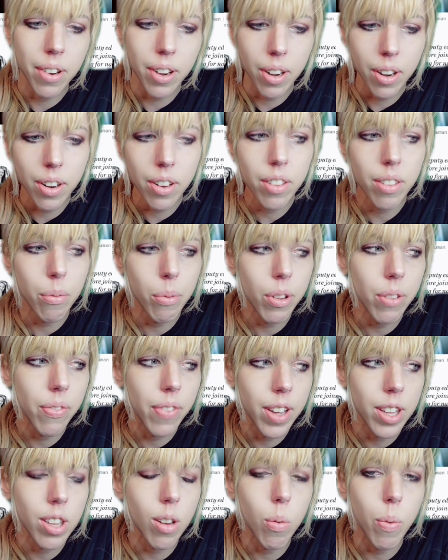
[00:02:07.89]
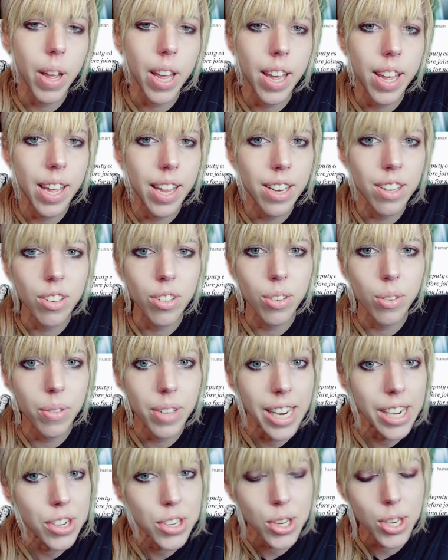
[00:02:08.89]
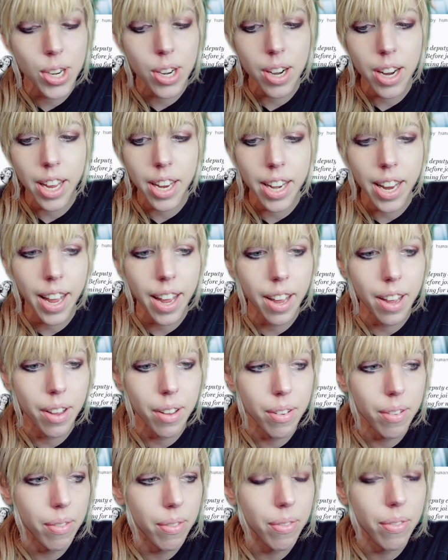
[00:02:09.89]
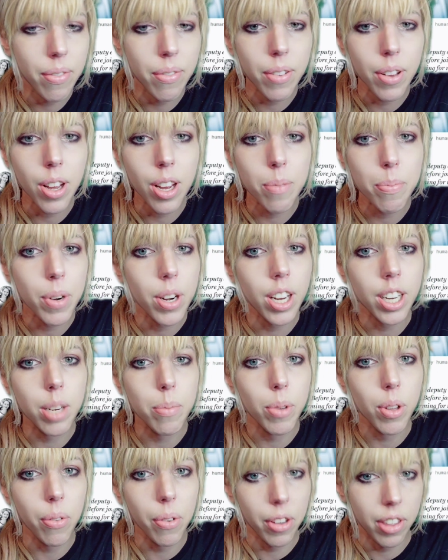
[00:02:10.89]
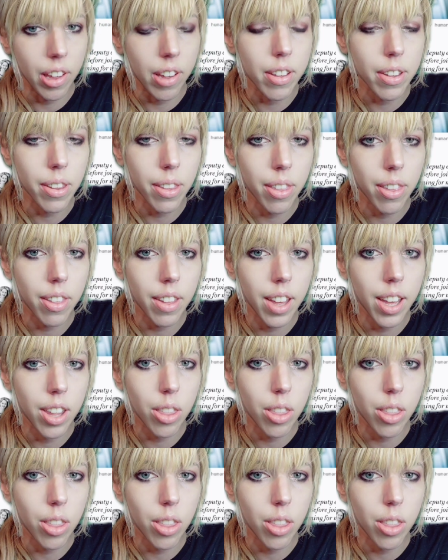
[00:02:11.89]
critters will find their way into nature and have unpredictable results.